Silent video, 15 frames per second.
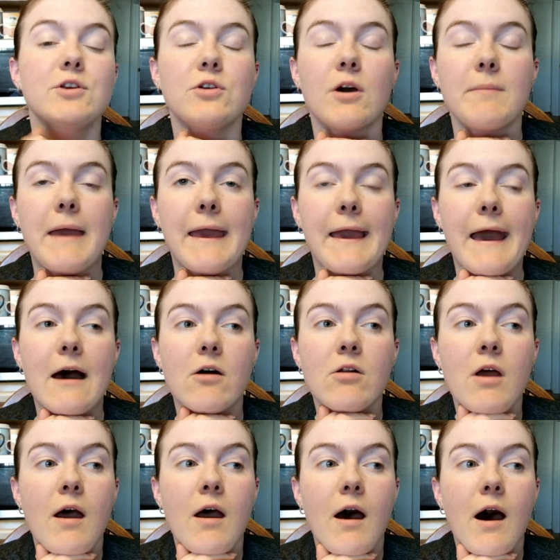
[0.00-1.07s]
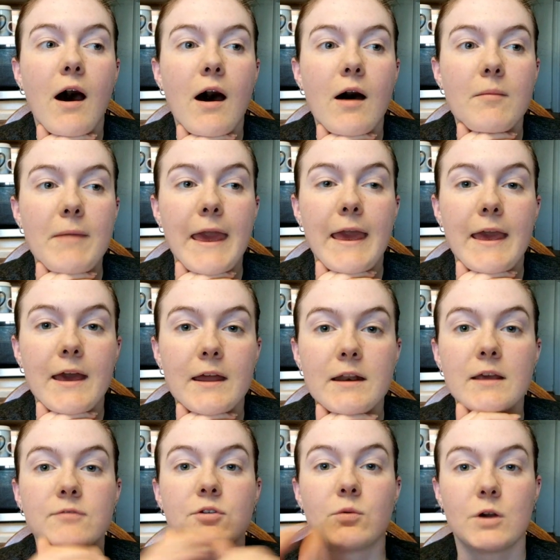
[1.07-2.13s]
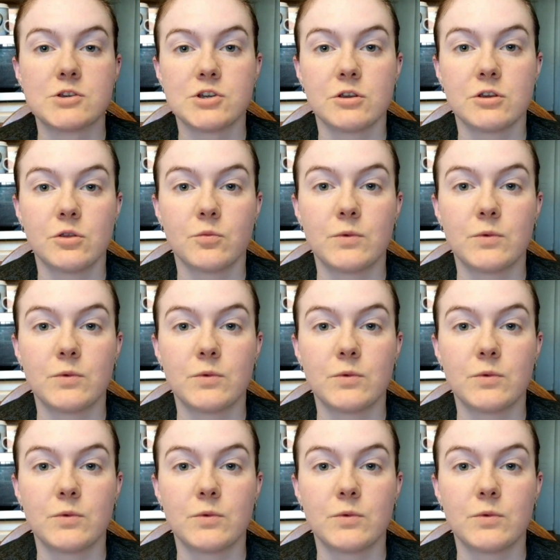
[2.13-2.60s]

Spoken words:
and you can come hang out. And if you're watching on the